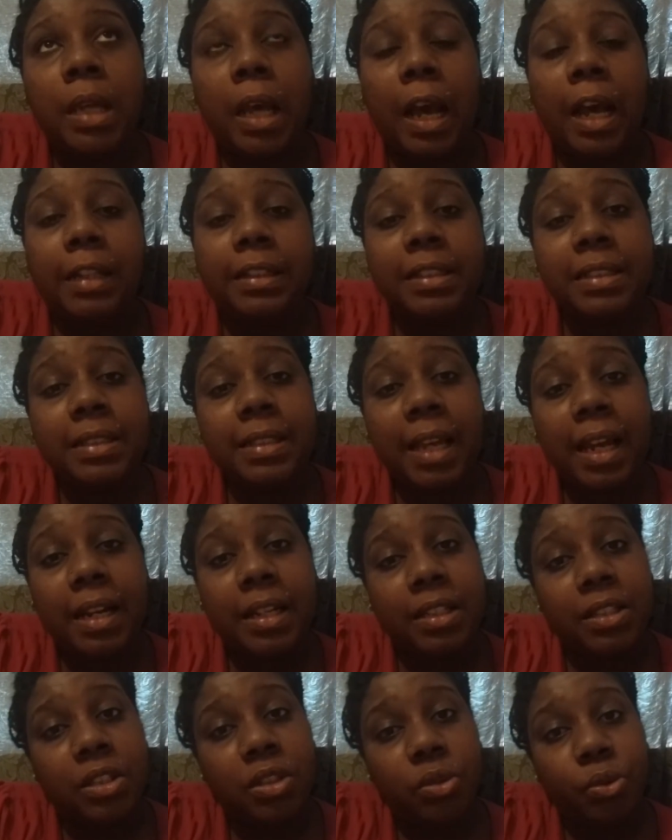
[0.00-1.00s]
I
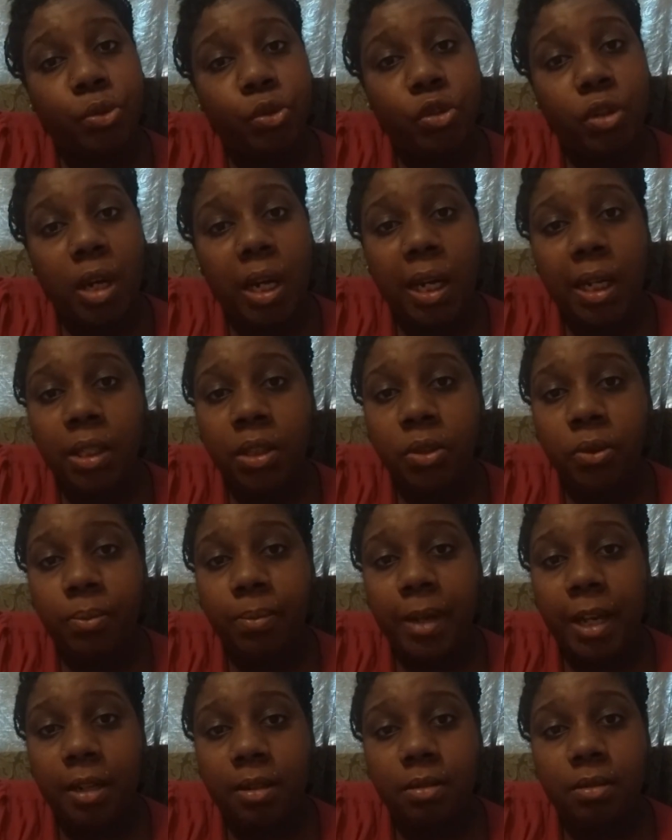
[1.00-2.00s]
decided to try to
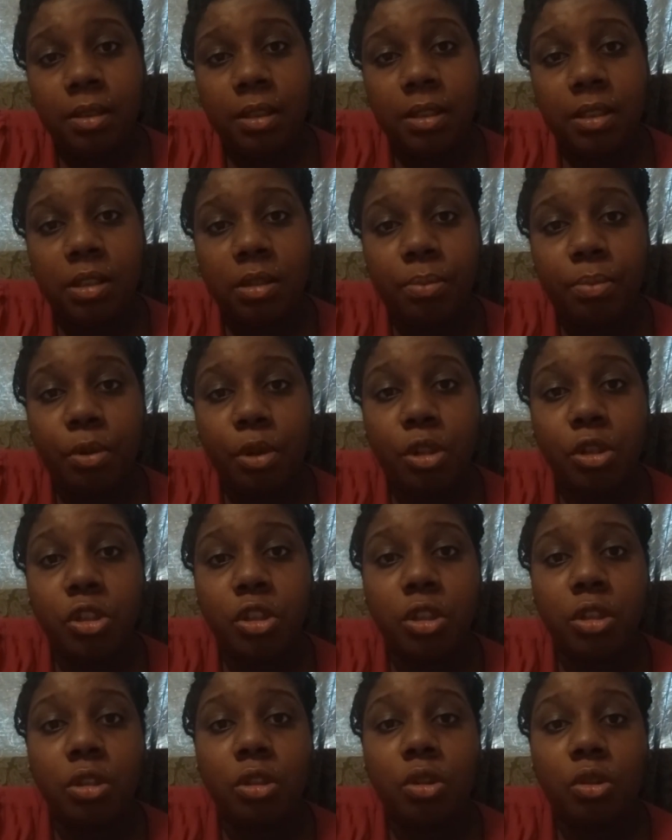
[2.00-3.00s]
battle this
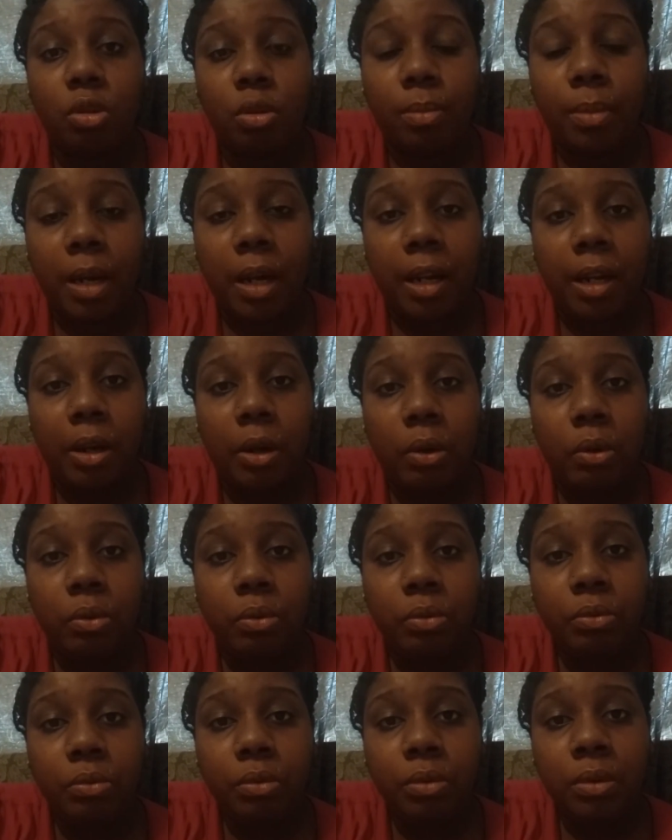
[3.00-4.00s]
depression on my
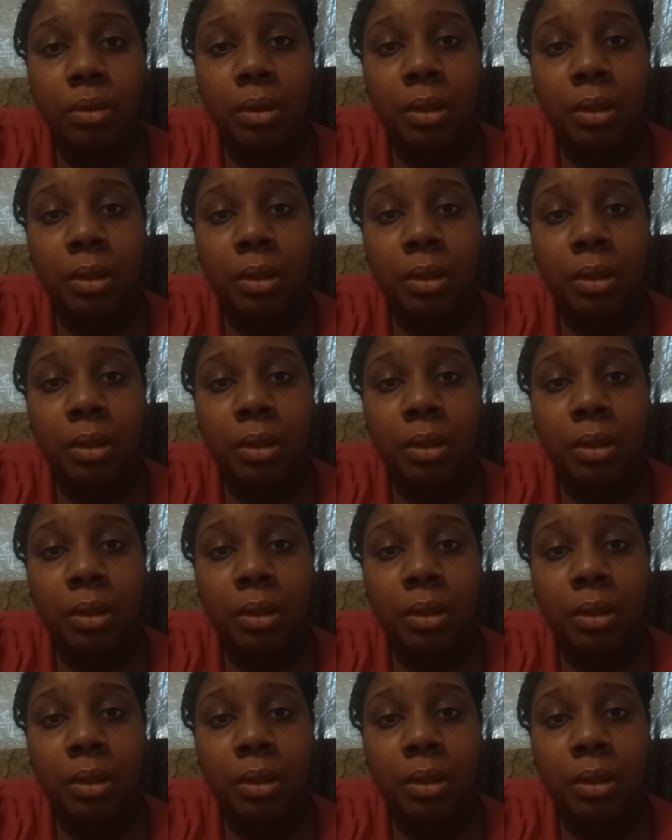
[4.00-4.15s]
own.